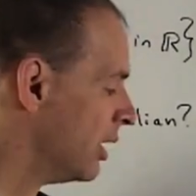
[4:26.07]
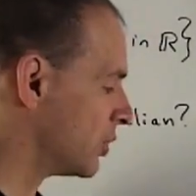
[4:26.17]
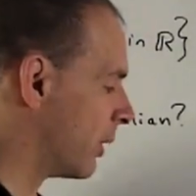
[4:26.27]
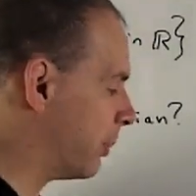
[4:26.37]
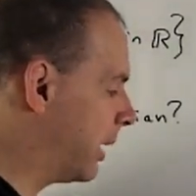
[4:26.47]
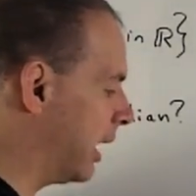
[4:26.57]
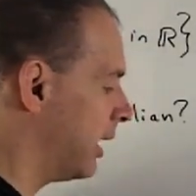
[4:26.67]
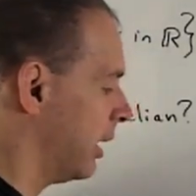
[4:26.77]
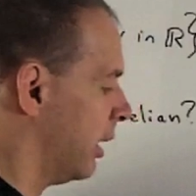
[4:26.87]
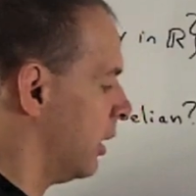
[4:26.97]
So we're going to
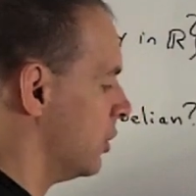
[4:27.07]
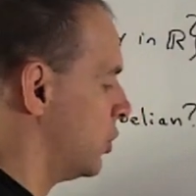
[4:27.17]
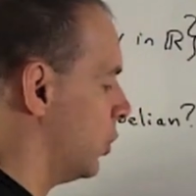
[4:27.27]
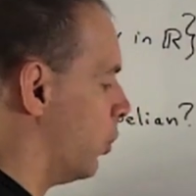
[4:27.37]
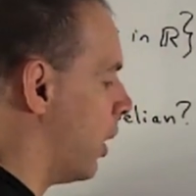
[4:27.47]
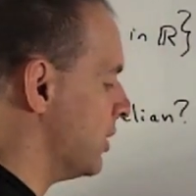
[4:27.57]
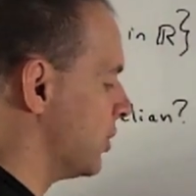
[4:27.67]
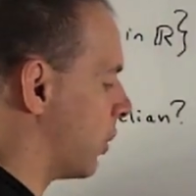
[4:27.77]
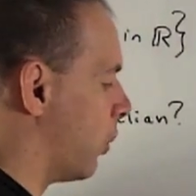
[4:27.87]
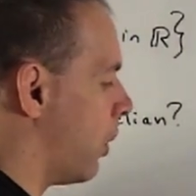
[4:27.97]
pick
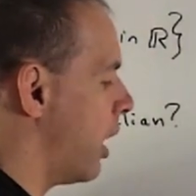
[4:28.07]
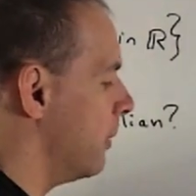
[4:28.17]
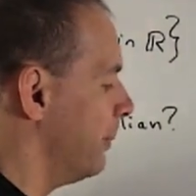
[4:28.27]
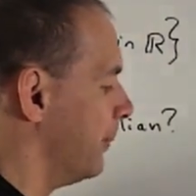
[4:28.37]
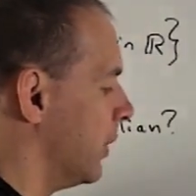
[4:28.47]
2101,